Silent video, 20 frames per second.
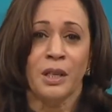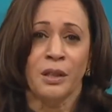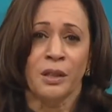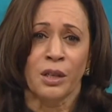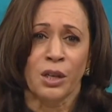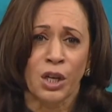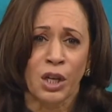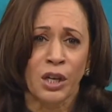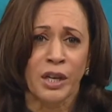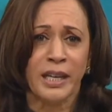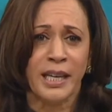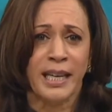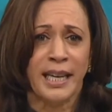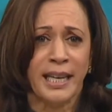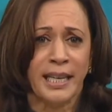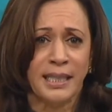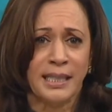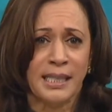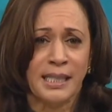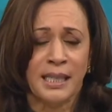the
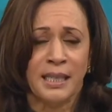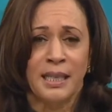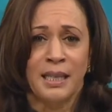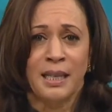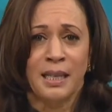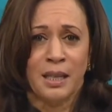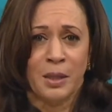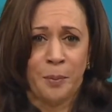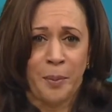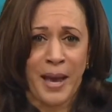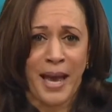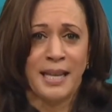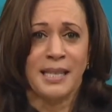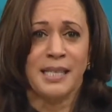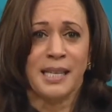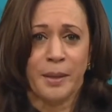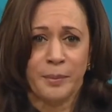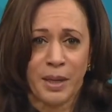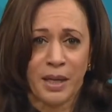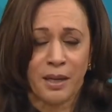hurricanes, the
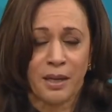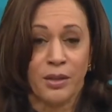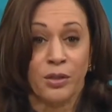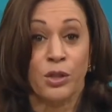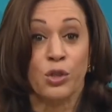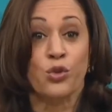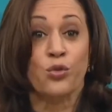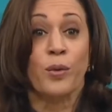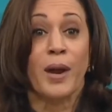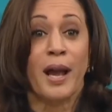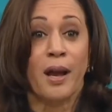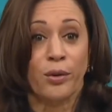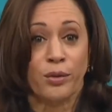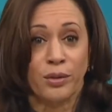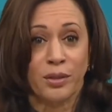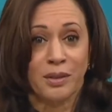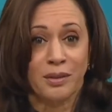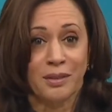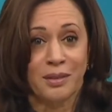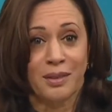pandemic, the
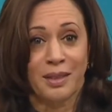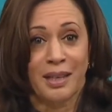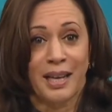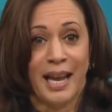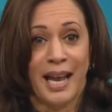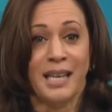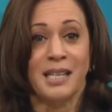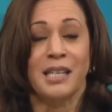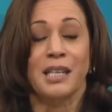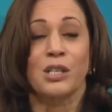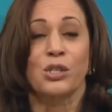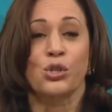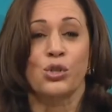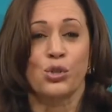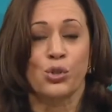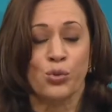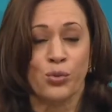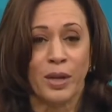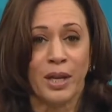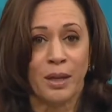drought, and
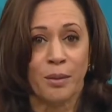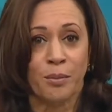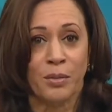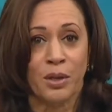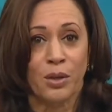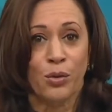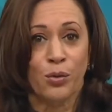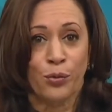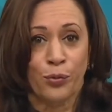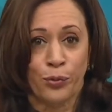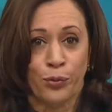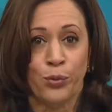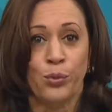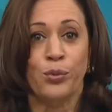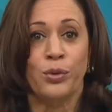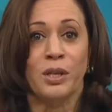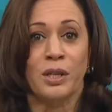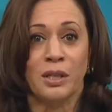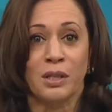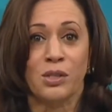extreme
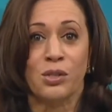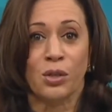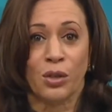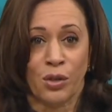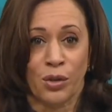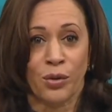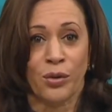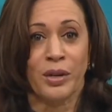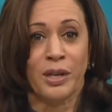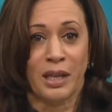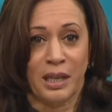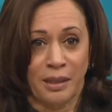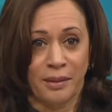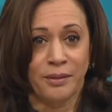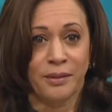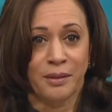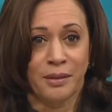food insecurity.